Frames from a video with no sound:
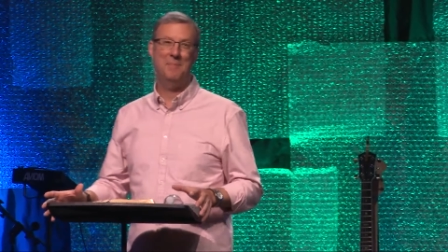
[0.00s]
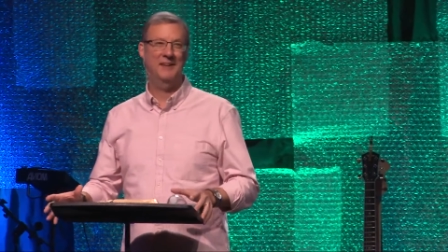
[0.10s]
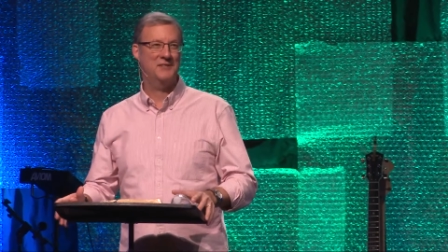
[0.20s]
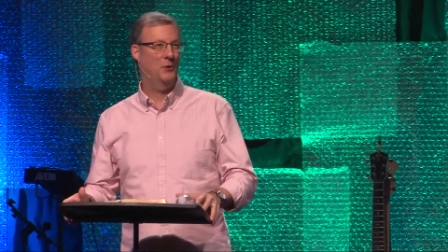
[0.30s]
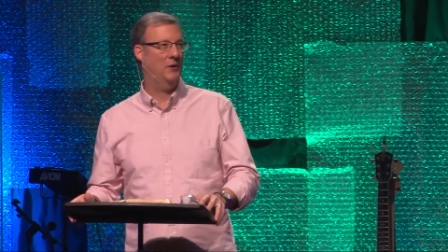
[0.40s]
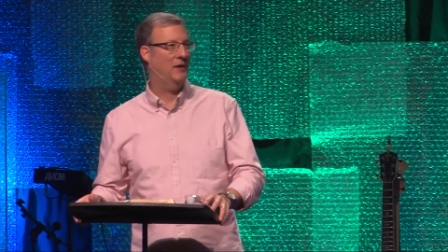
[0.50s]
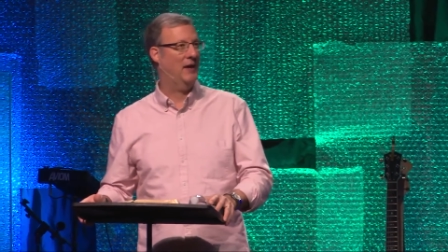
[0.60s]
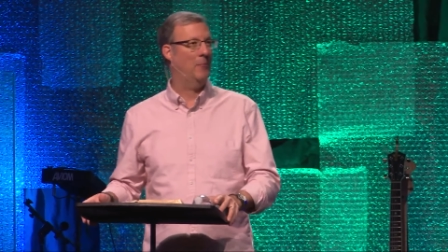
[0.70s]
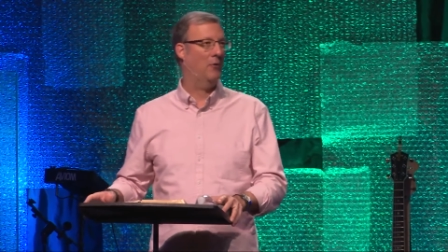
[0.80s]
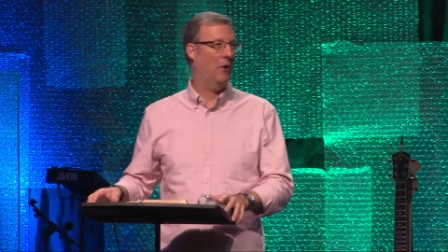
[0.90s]
it so you can
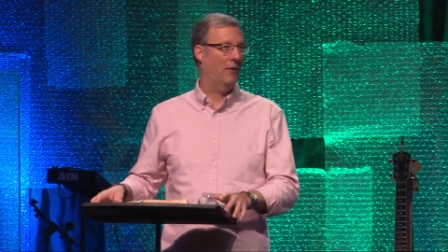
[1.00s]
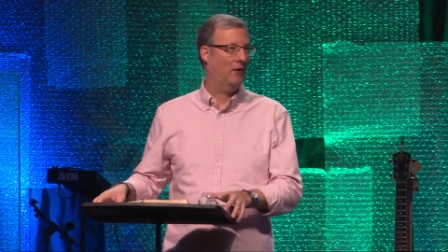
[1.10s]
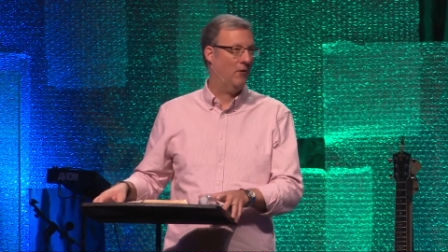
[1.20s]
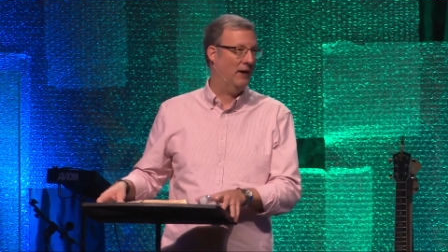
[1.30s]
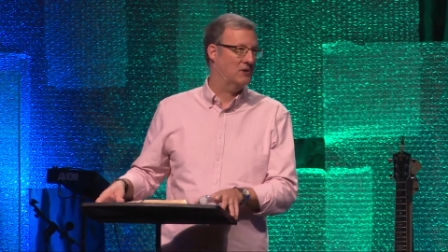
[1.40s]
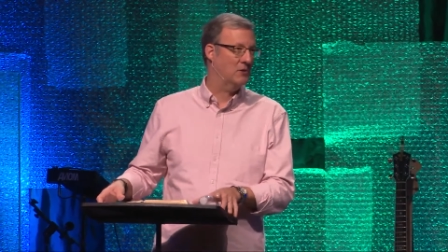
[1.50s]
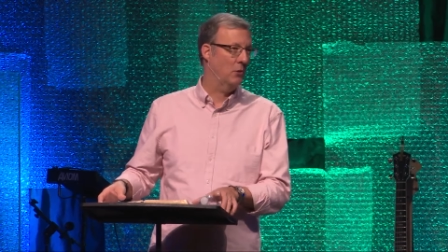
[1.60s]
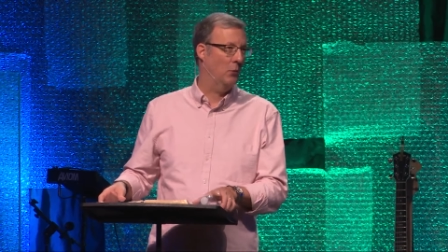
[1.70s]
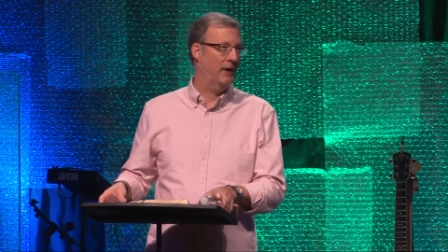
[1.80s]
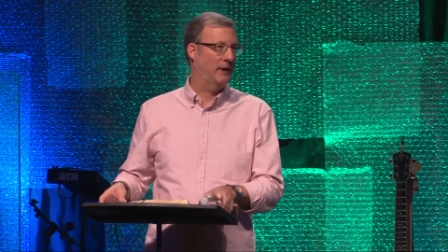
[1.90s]
keep growing in Christ through
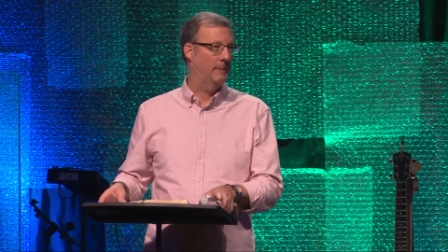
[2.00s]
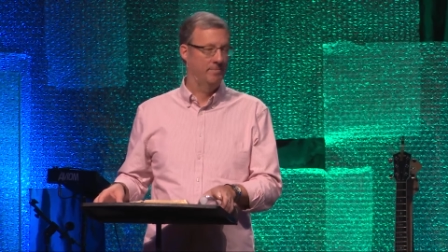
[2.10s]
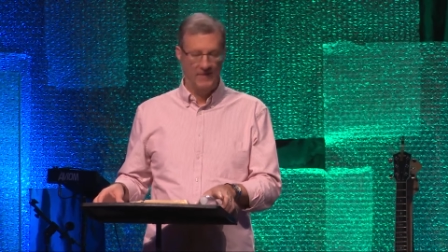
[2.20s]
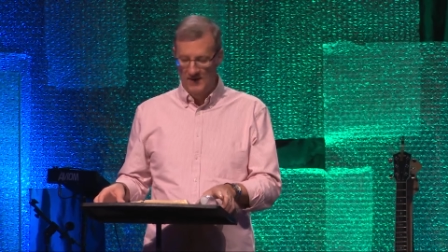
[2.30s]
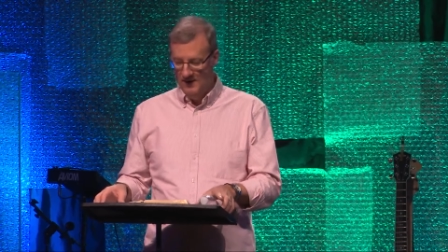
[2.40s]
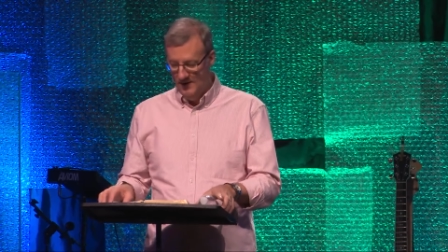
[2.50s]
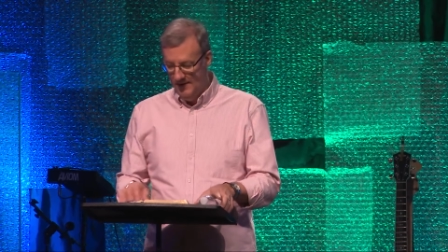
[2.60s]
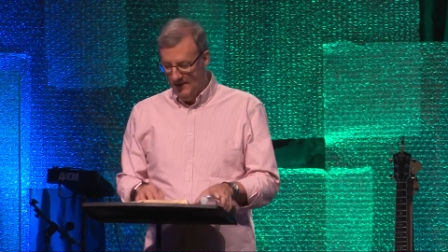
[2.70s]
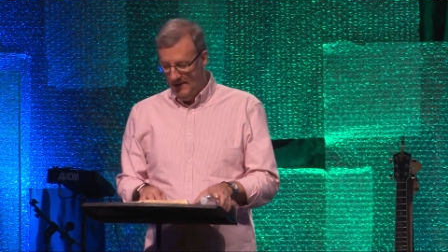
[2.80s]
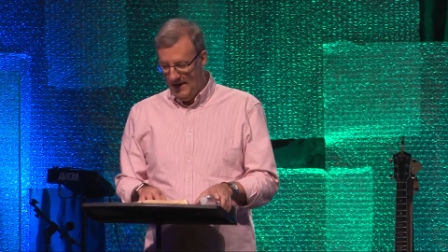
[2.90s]
the week.
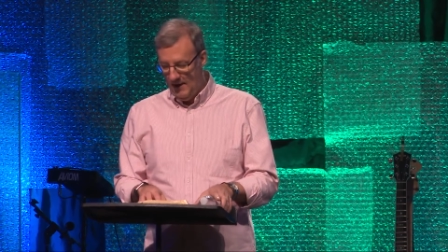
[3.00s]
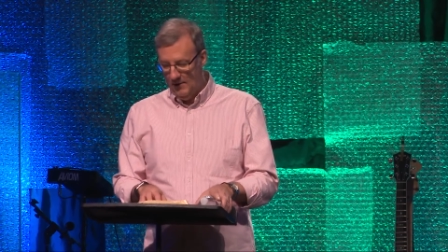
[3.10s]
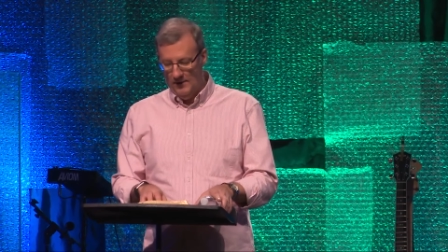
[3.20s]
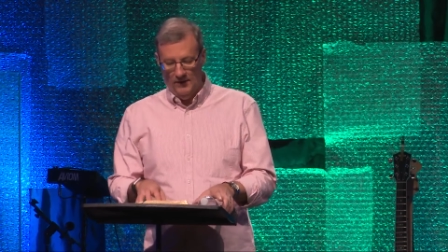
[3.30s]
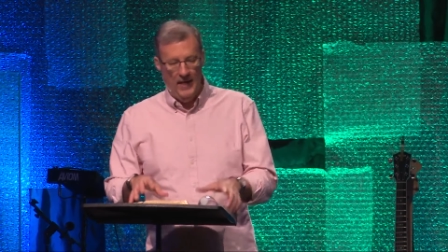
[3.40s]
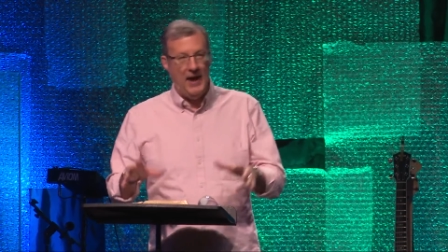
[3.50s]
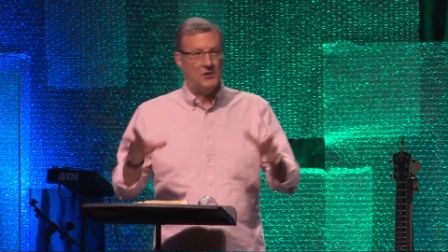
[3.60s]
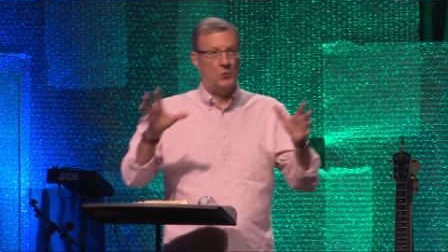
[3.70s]
Now, last